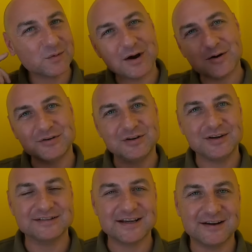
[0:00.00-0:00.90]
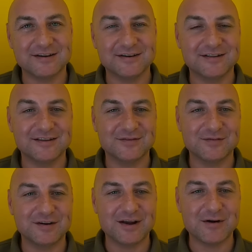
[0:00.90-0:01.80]
Well, you can take a look at this
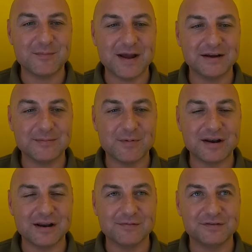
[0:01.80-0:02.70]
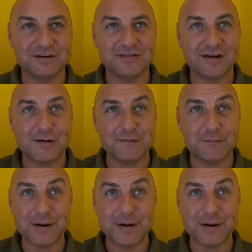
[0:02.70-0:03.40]
video and make your mind up for yourself,